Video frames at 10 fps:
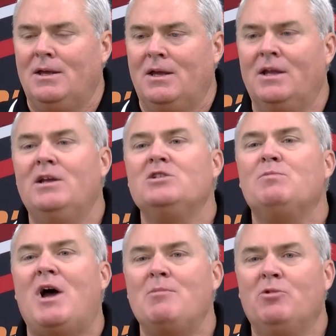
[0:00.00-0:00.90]
It is
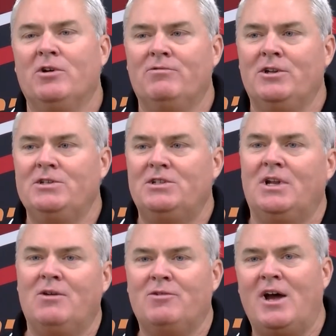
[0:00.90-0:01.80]
my privilege, and
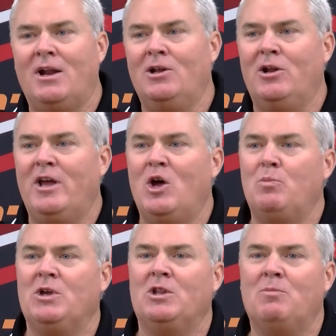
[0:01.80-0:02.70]
I've got a little
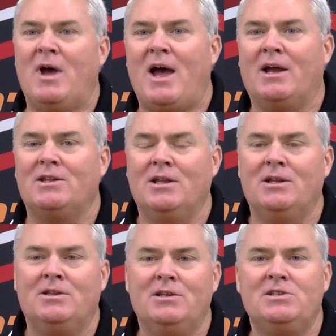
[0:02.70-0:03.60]
help in the back, that
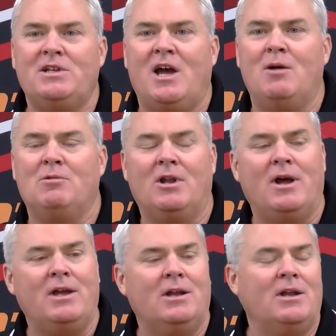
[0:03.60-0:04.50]
at this time that
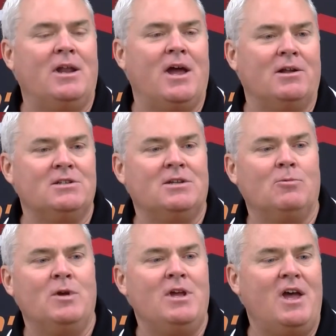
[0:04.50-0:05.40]
I can announce that
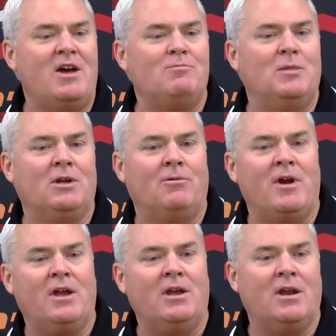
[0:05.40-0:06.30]
we have been
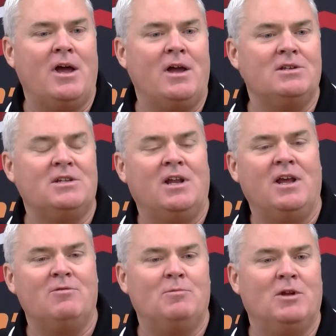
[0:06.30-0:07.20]
recognized and
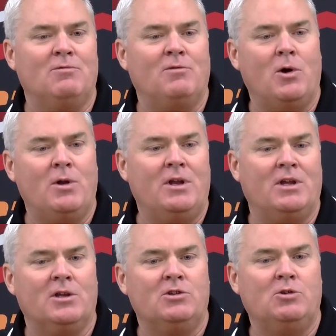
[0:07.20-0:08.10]
have been voted
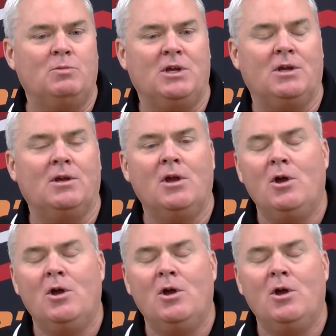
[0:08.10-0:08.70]
into being